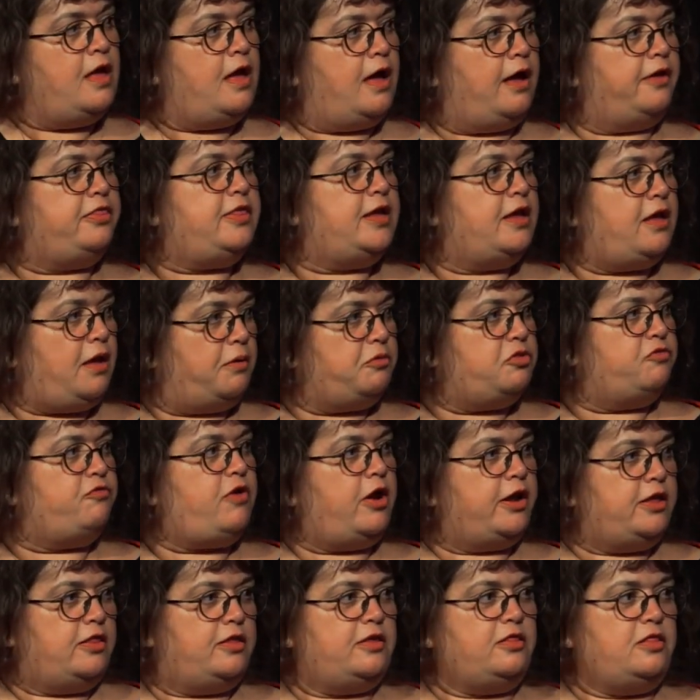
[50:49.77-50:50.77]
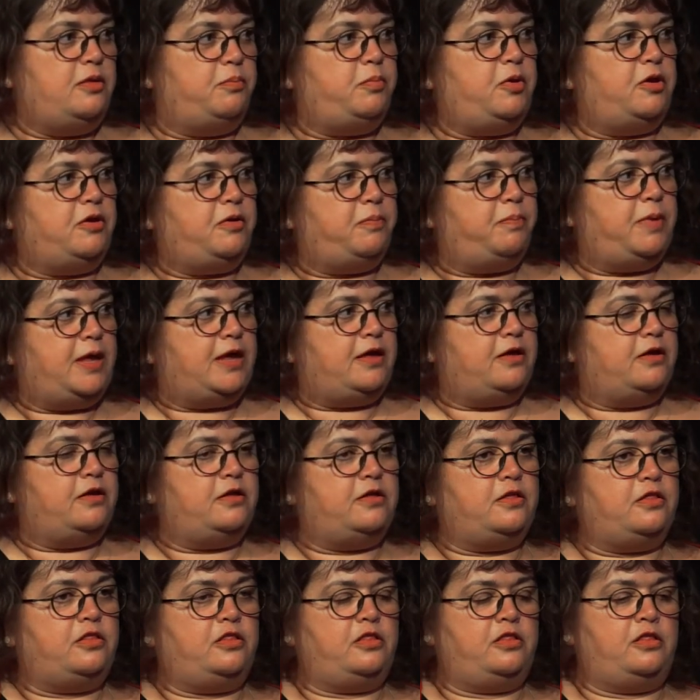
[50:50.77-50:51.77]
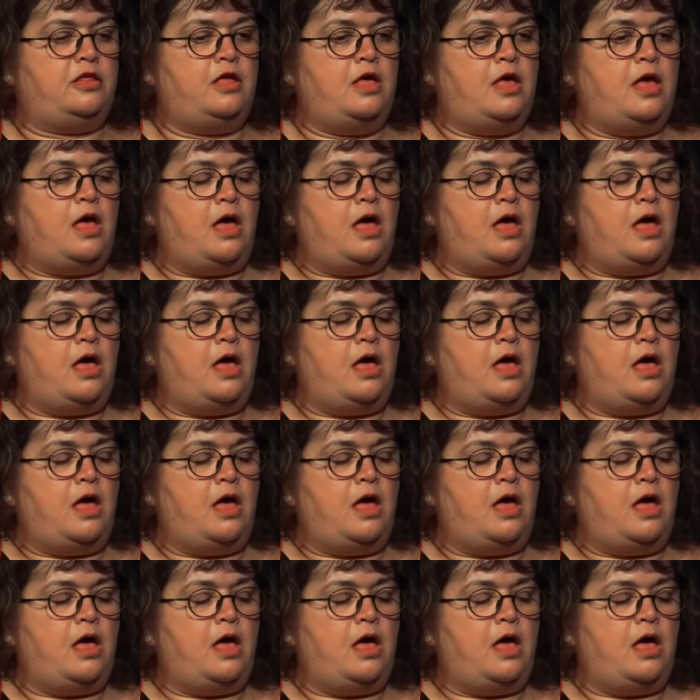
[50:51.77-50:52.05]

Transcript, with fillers: I think I was writing the book because